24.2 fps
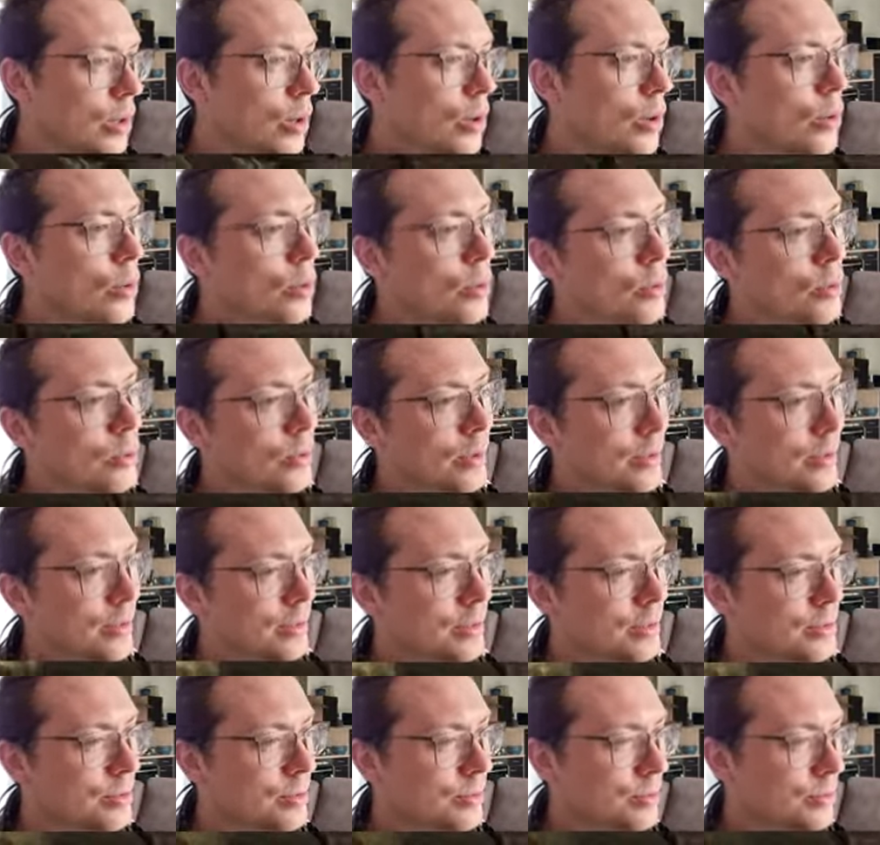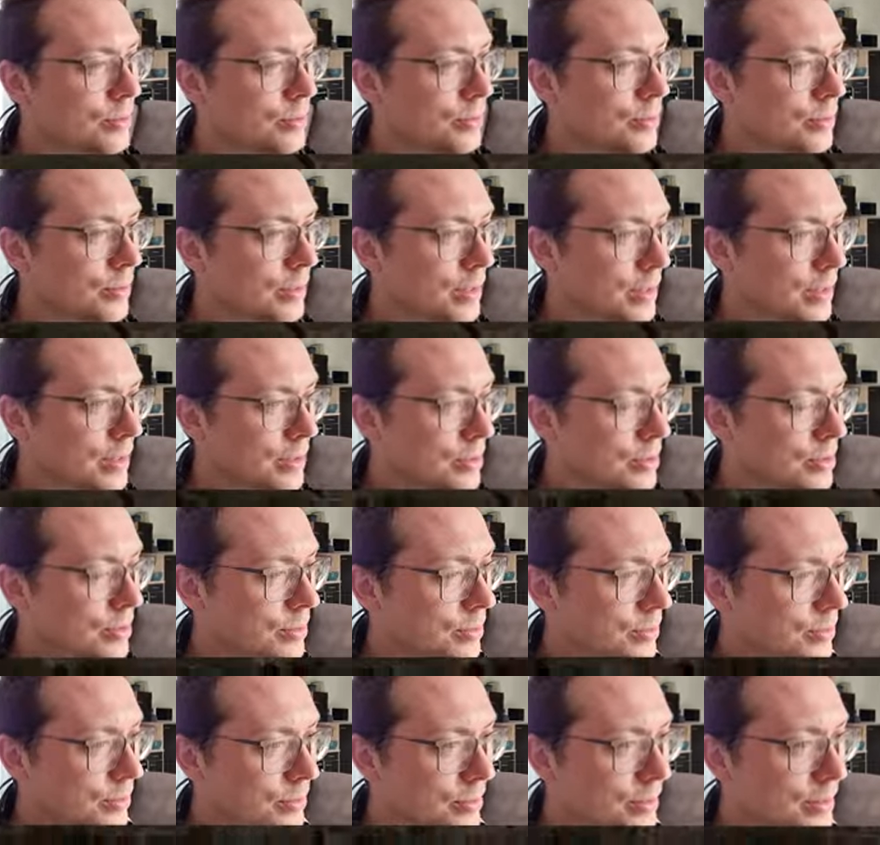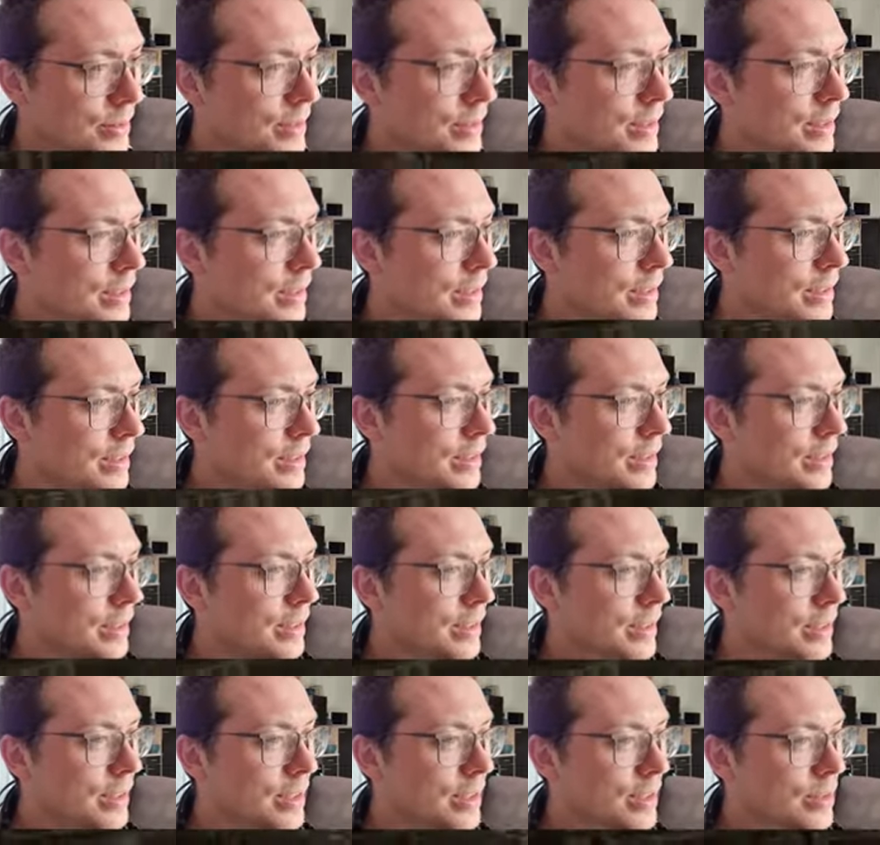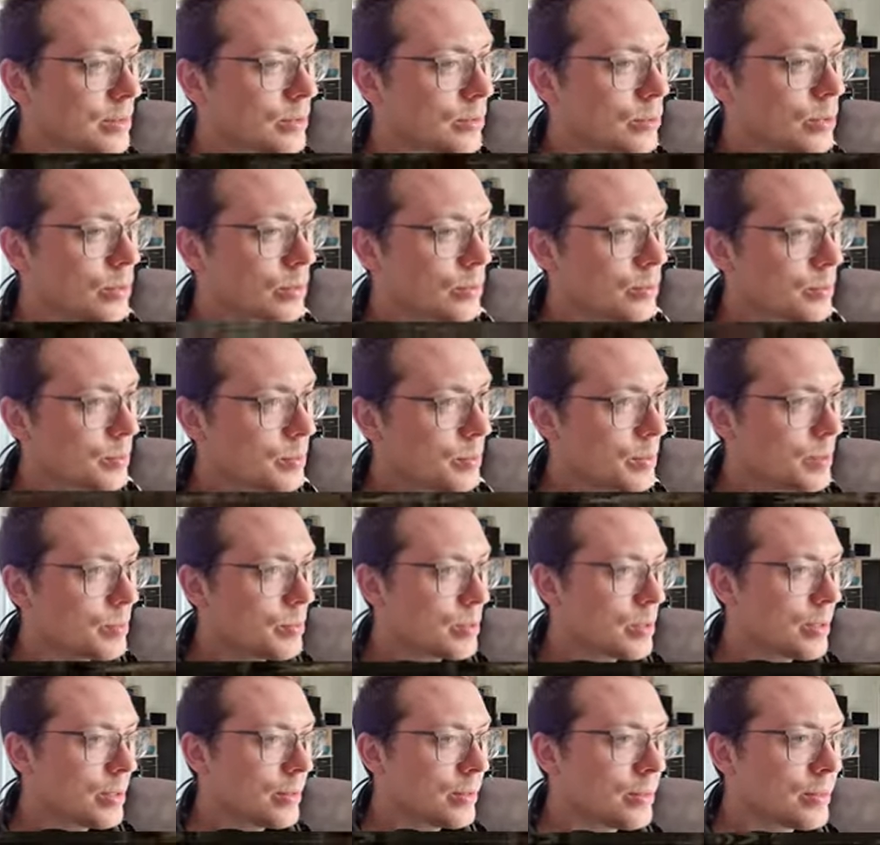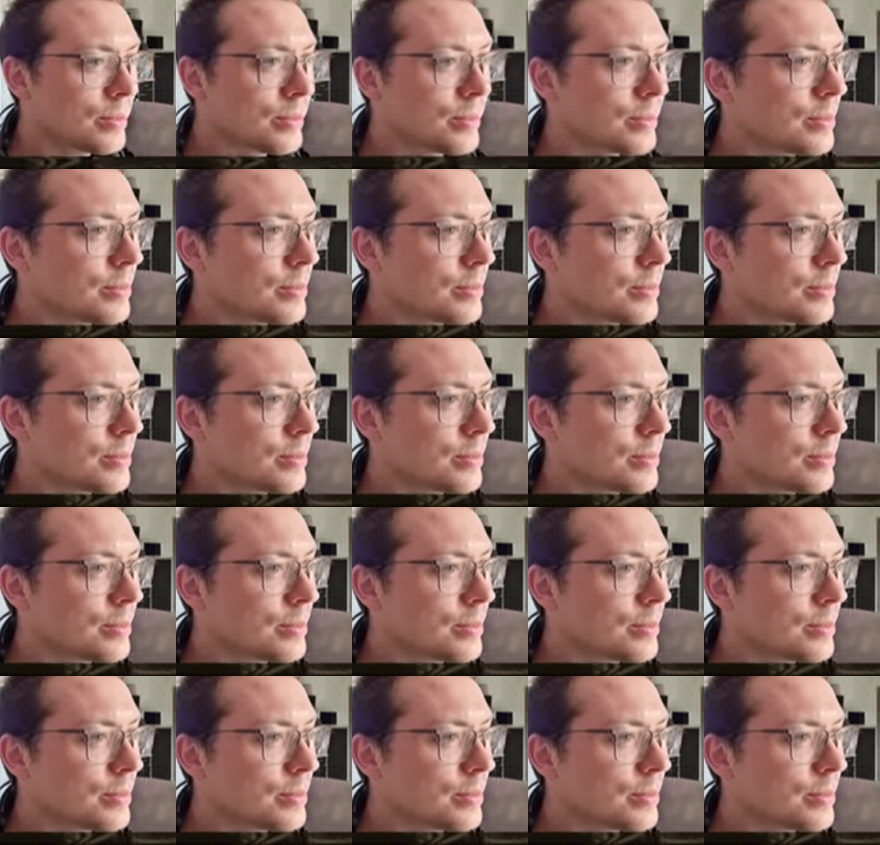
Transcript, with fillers: Oh, got you. It doesn't work with me, bro.